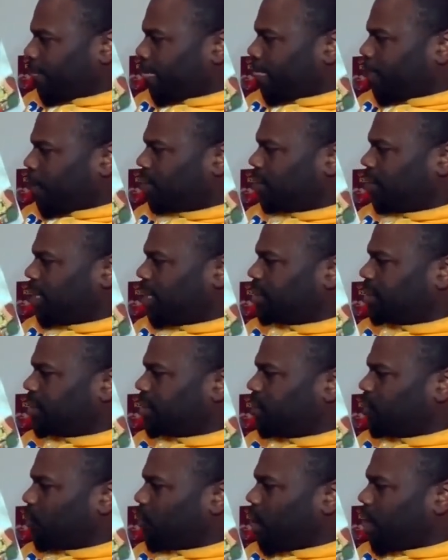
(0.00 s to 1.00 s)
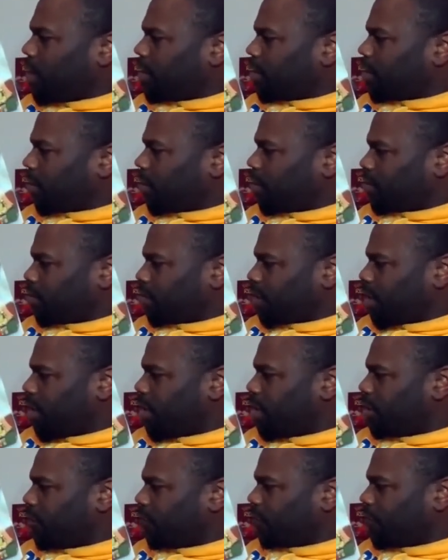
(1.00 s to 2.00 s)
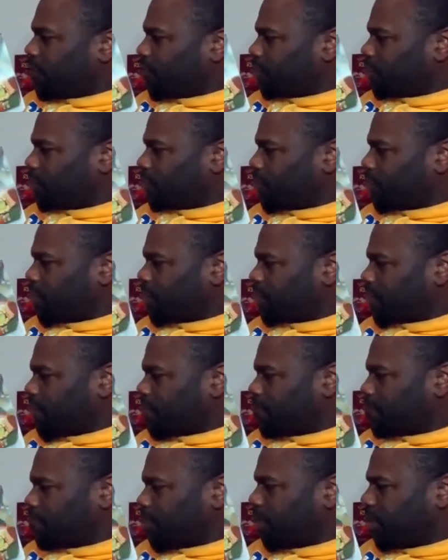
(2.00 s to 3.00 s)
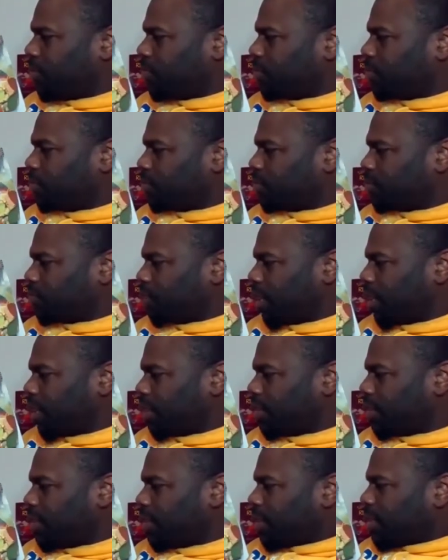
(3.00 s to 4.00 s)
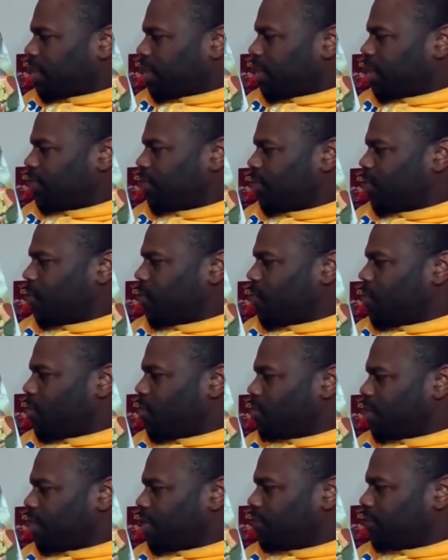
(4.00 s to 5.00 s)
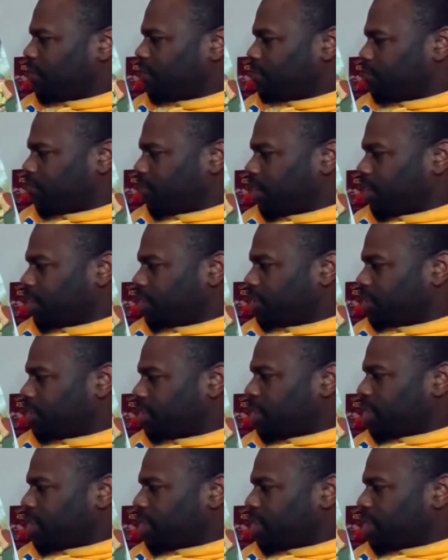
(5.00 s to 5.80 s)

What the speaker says: A lacy white curtain hung from the trees and billowed and swayed in the warm evening breeze.